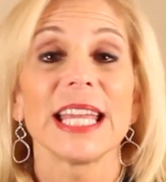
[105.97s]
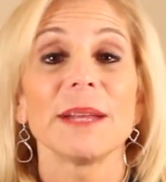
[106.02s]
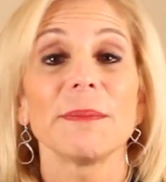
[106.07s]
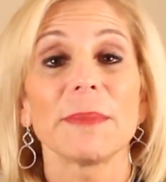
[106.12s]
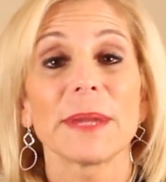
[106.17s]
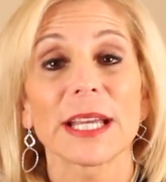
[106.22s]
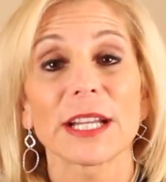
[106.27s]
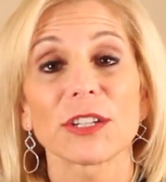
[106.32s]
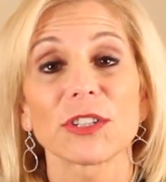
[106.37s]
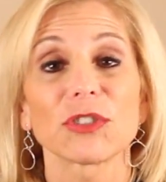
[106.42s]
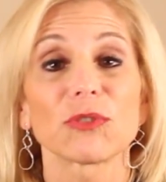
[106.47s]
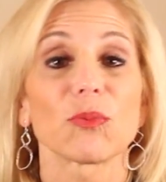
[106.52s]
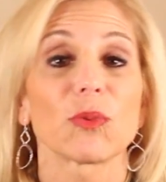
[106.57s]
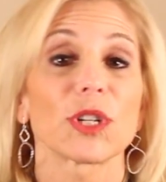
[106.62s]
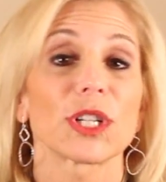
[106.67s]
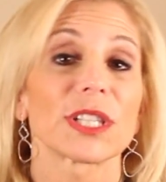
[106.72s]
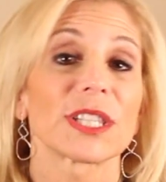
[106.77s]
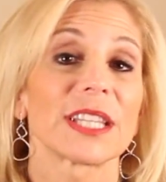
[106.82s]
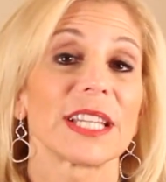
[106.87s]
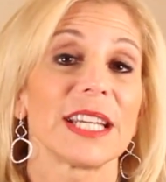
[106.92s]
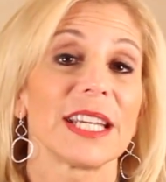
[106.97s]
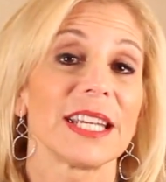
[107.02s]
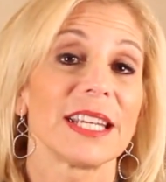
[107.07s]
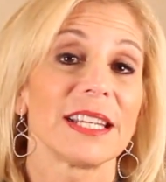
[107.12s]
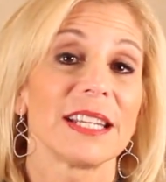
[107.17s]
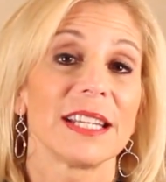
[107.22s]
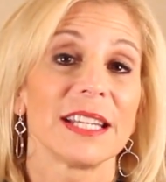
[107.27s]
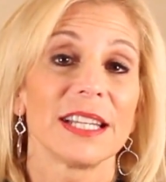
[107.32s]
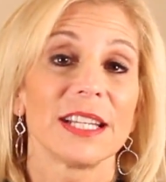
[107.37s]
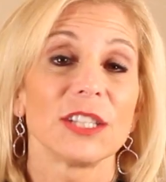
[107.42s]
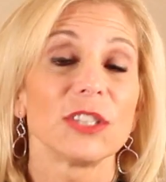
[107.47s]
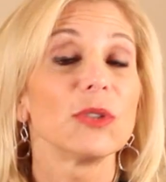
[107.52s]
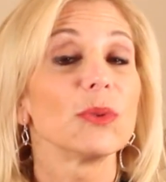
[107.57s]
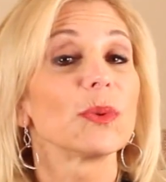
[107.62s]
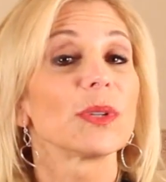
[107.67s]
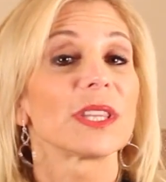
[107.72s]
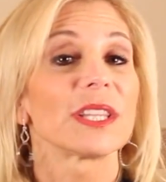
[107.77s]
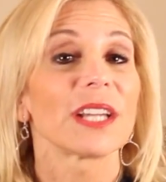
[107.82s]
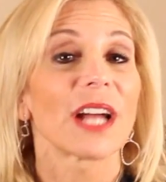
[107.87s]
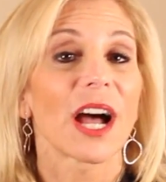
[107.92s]
It matters what they do
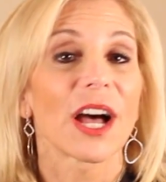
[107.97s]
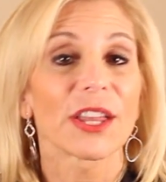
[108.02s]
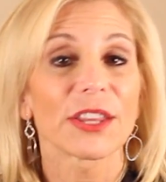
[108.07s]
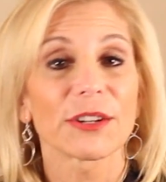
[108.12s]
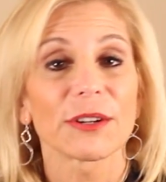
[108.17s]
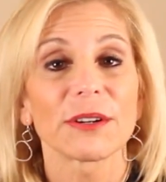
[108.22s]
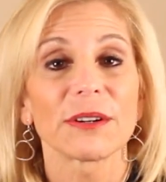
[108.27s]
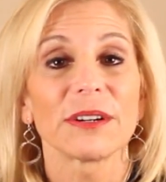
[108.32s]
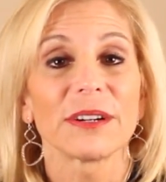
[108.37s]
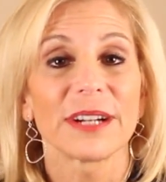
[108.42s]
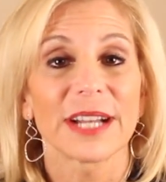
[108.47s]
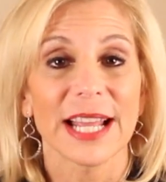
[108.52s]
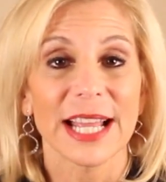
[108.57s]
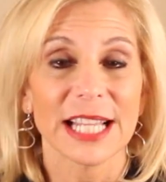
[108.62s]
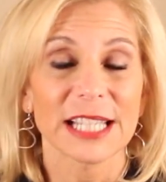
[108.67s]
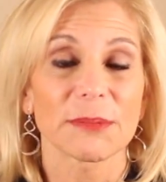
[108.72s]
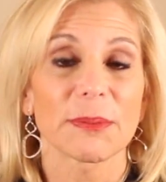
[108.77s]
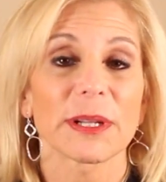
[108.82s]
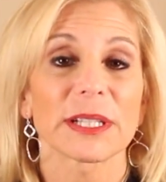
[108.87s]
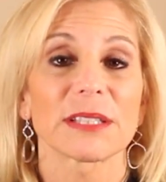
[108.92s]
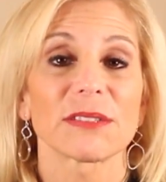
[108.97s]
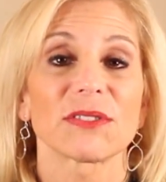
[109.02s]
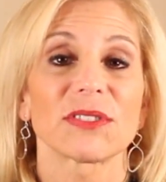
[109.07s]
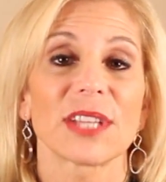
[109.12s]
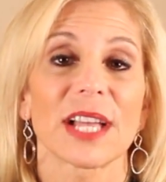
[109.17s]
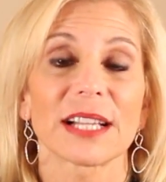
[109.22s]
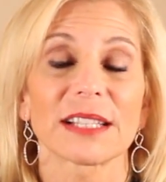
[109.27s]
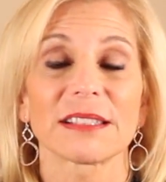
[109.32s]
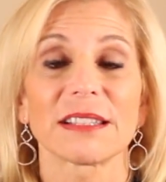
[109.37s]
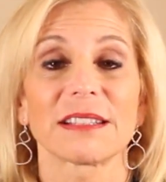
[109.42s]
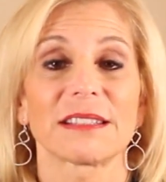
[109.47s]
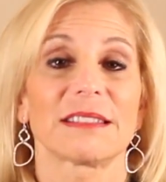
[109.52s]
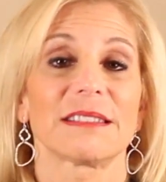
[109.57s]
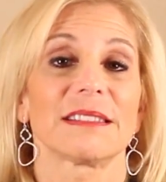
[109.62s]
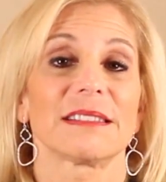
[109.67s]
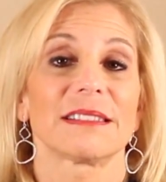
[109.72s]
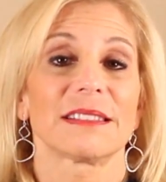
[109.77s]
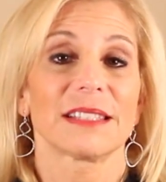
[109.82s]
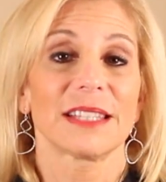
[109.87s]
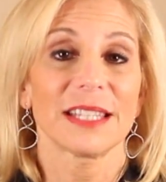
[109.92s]
with the other aspects of sex, such
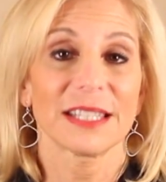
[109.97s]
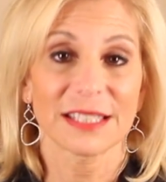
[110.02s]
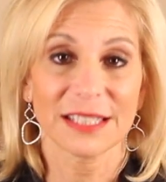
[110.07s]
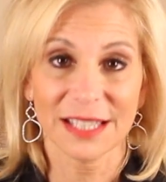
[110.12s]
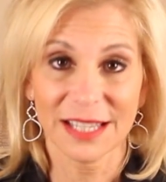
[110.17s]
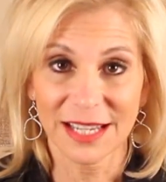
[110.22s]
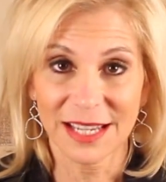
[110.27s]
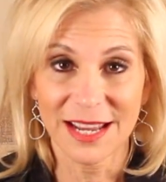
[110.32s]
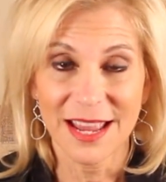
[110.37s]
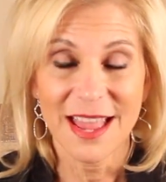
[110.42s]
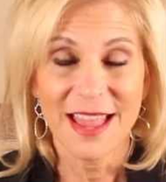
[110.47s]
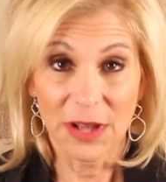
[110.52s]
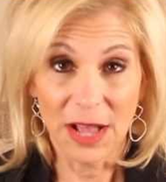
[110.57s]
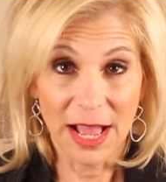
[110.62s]
as kissing.